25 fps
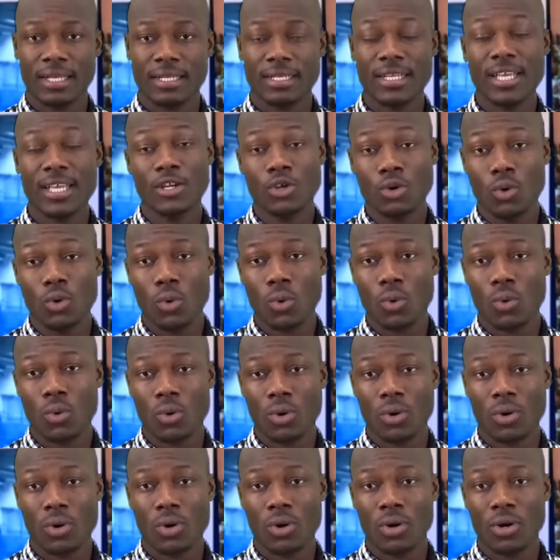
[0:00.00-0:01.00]
they know
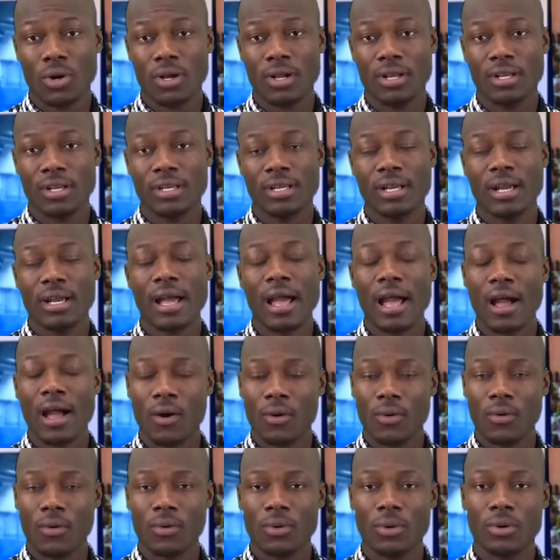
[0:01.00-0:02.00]

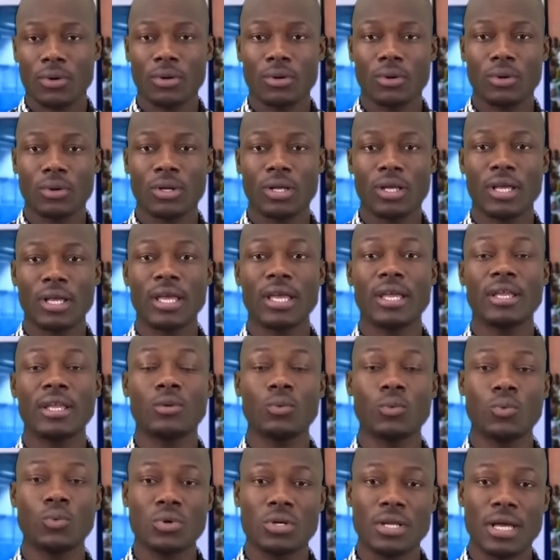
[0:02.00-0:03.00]
how
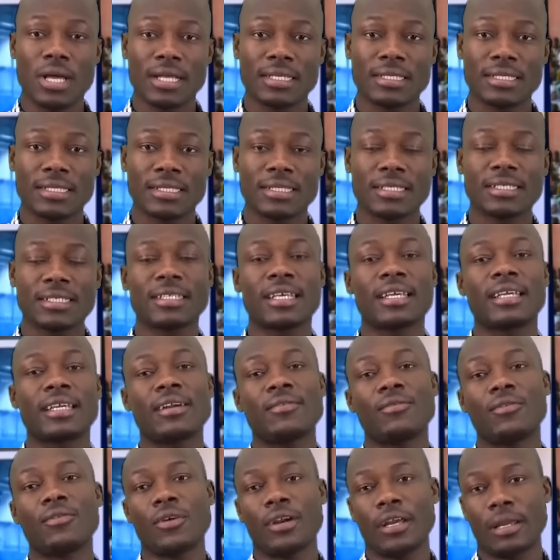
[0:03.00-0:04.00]
and who that they
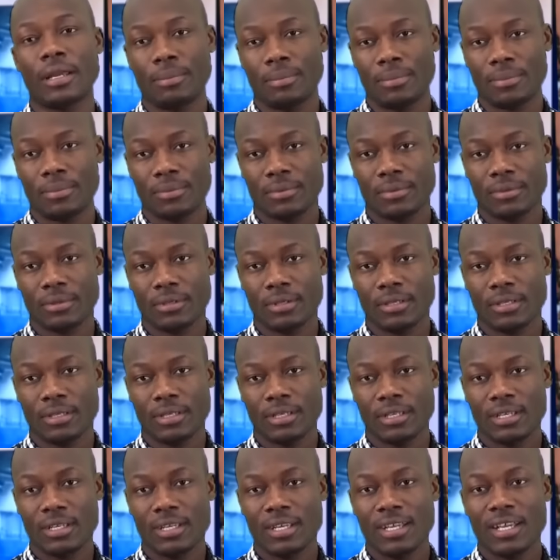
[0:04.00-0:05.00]
get for help.
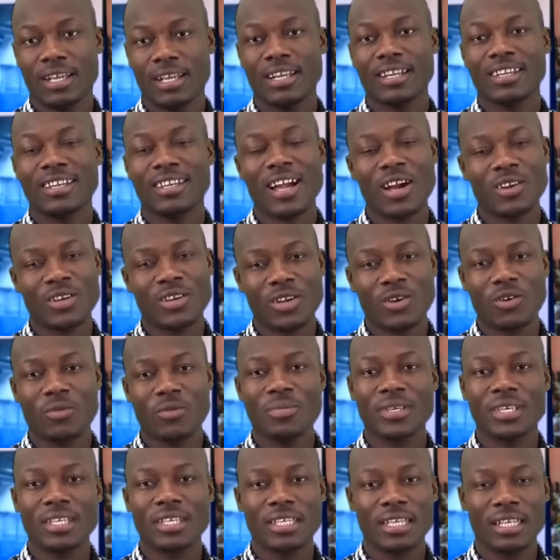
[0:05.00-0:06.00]
Now they don't
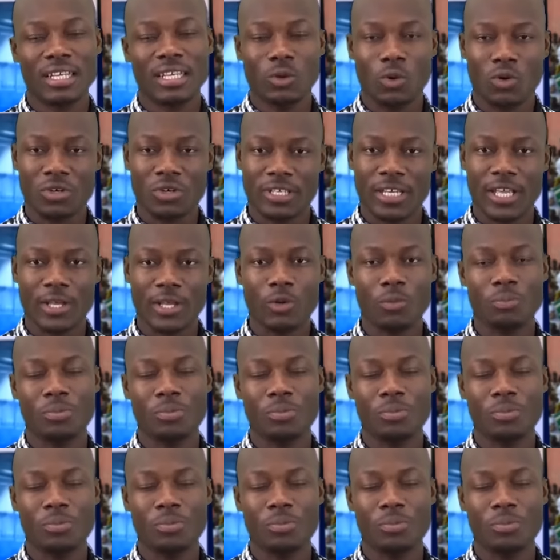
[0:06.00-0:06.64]
begin they load their